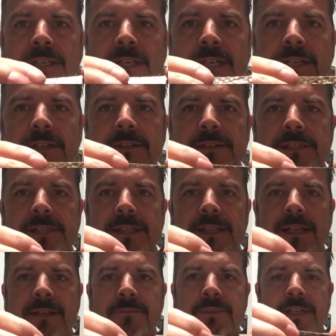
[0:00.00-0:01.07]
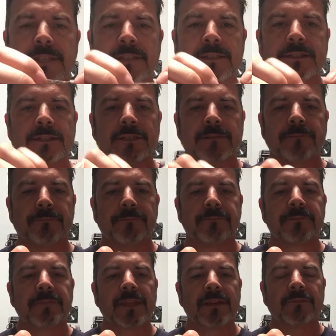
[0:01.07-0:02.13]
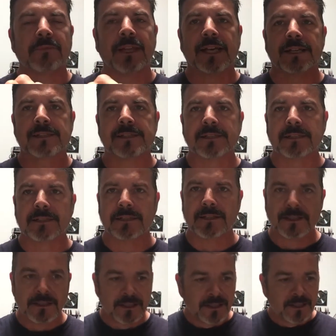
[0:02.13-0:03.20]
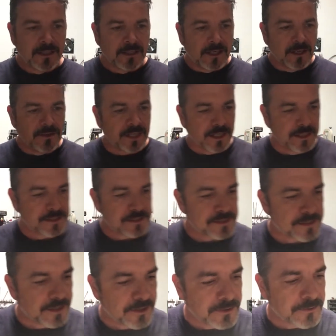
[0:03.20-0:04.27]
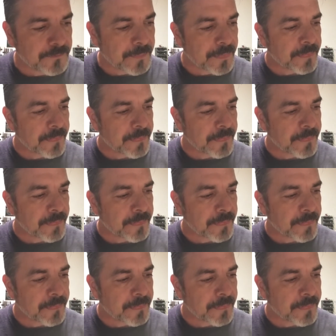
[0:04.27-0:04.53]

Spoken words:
And you can see that I've got flax in there. Okay, so